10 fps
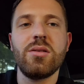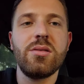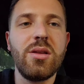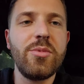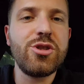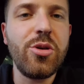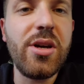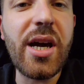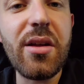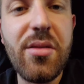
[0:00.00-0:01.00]
Let me show you
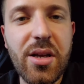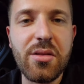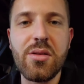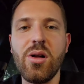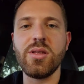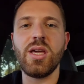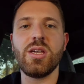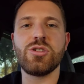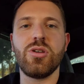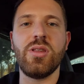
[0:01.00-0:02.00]
guys the installed
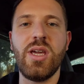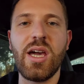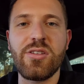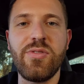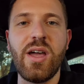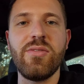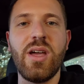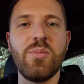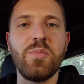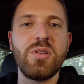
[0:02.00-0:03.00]
hitch on the
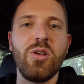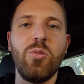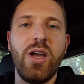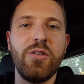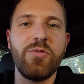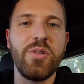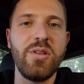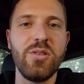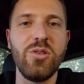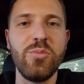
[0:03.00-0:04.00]
X5M. I'm still waiting for the
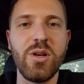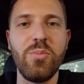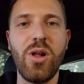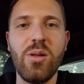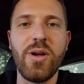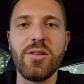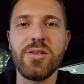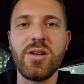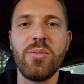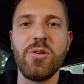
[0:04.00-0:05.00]
aluminum ball mount to
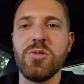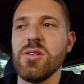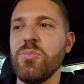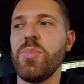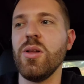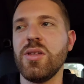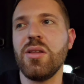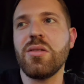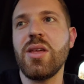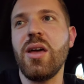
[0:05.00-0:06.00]
come in with the built-in
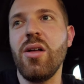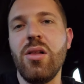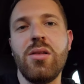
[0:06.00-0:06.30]
scale.